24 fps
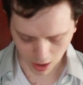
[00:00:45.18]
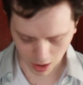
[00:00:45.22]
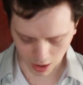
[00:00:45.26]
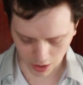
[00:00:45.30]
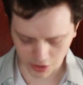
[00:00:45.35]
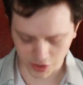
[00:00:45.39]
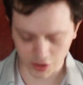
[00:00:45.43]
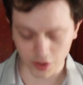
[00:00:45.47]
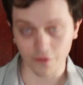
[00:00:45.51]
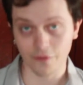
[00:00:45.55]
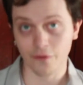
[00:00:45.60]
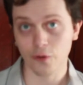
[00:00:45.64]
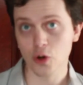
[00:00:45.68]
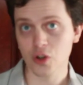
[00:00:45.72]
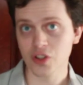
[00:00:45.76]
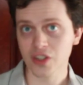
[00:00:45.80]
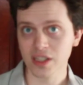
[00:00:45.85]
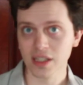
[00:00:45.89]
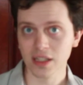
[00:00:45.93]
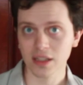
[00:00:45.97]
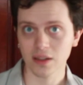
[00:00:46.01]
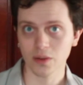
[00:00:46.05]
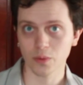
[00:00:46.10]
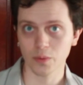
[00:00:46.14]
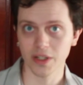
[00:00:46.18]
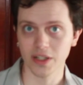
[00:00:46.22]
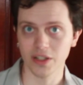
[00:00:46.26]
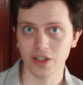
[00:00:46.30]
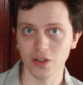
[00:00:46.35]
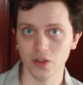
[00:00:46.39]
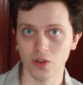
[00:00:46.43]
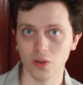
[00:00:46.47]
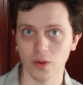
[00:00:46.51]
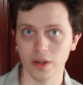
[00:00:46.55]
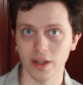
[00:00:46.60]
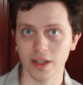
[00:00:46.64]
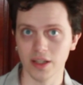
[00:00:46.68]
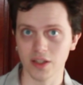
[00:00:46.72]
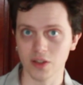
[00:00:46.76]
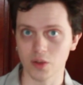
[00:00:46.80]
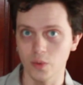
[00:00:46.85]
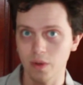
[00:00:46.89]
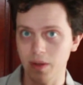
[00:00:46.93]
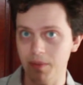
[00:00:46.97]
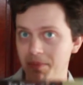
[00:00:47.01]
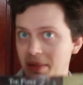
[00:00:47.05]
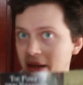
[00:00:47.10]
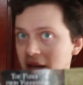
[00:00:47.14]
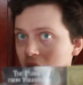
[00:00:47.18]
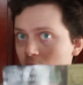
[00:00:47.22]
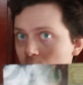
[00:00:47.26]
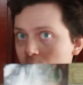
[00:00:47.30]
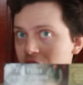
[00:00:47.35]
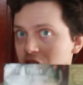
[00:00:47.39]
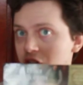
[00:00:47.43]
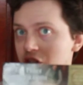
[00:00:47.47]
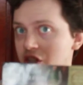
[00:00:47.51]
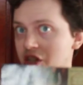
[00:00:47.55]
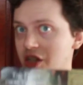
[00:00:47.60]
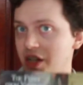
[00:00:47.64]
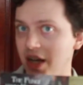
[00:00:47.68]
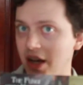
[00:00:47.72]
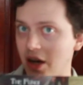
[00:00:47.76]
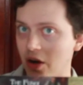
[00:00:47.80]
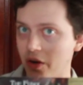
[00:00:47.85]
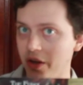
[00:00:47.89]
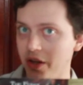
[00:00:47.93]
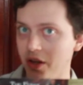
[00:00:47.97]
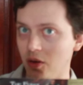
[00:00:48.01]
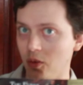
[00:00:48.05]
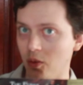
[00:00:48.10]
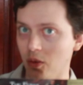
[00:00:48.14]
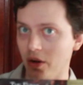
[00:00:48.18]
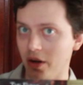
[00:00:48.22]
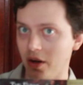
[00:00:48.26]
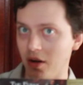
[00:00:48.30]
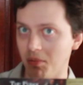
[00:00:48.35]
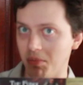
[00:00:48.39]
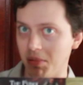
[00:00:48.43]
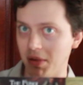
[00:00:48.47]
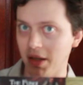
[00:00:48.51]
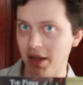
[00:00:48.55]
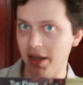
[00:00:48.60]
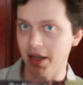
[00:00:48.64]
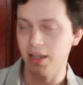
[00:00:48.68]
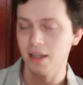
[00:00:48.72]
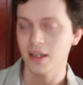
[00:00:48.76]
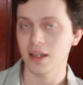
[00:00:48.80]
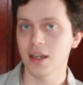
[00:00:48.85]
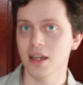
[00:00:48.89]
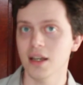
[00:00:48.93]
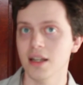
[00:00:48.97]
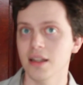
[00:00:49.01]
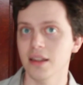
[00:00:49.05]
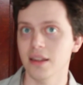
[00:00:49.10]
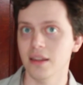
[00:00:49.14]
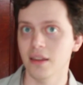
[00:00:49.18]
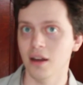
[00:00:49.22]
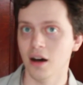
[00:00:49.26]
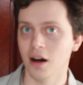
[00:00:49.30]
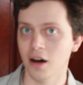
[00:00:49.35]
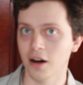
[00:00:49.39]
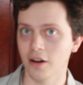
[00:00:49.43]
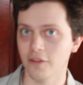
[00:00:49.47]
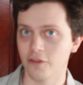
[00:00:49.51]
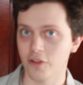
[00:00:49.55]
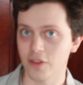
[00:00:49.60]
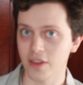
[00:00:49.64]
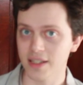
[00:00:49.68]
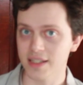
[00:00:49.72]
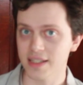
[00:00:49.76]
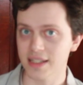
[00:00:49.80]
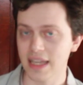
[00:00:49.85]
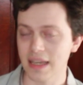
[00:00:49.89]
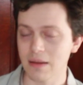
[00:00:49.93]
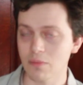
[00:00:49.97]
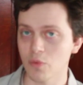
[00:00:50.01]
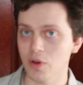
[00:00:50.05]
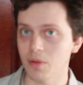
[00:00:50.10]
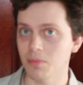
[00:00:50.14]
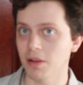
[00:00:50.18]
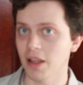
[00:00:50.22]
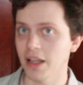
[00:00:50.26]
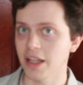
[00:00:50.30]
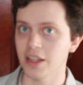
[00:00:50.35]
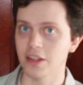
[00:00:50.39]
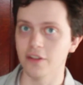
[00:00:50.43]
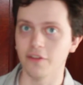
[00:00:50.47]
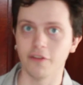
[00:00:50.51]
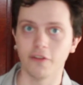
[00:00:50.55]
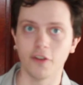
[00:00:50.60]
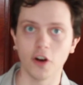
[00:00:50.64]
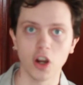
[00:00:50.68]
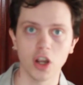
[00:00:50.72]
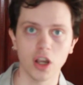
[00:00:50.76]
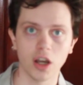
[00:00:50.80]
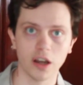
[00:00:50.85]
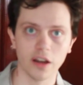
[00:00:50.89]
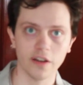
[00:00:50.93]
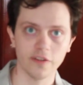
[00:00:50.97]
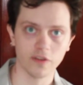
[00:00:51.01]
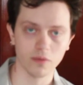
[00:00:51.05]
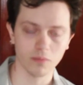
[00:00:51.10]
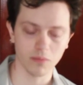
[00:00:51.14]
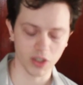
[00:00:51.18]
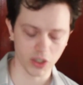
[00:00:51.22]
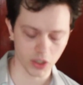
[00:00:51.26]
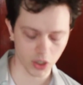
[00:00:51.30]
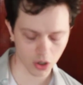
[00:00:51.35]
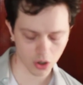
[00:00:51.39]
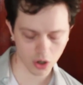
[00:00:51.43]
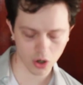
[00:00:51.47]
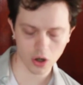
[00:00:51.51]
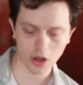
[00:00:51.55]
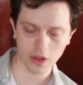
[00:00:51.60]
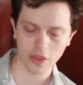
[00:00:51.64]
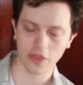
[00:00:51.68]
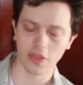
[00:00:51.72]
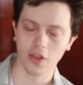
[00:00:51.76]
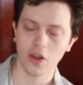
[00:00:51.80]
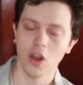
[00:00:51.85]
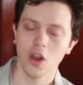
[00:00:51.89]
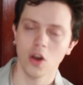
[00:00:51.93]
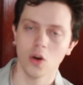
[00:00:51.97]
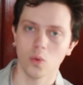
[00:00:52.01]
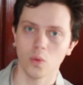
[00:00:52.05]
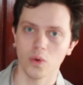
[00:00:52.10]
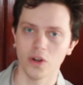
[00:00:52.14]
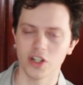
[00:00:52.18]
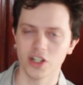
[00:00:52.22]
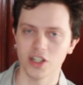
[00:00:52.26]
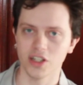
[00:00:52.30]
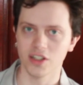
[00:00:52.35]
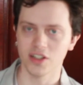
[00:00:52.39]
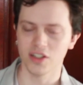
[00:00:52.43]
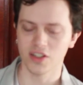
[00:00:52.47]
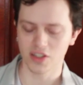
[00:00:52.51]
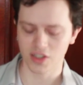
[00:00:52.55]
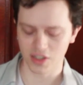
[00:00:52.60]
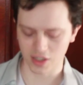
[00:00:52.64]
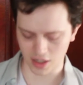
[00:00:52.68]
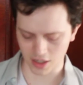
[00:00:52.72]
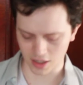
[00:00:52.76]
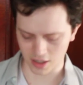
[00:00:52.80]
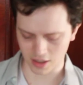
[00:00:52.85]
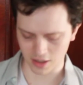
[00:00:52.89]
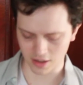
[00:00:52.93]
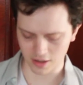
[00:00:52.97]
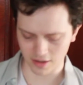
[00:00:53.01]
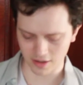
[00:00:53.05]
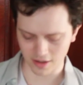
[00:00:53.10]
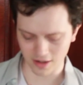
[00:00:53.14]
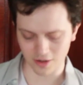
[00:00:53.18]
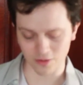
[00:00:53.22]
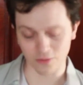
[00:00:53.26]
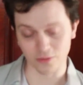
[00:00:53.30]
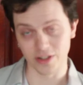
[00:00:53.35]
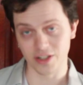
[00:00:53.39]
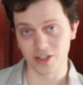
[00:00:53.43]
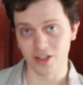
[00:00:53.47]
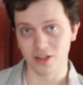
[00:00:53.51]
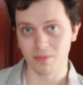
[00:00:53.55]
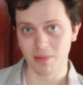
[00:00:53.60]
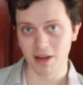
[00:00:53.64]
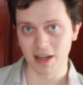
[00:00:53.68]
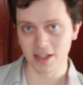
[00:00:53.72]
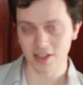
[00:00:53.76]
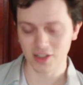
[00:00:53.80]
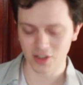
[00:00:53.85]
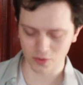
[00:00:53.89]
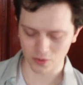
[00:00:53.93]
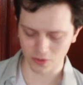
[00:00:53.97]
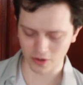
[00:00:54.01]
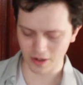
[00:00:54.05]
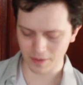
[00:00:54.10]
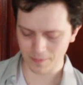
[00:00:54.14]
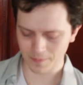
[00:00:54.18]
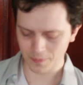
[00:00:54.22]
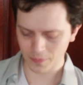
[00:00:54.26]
So the first thing that we do is we pick which scenario we're going to play. For this game, we played the fungi from Yuggoth, which is, I'll read you the backstory.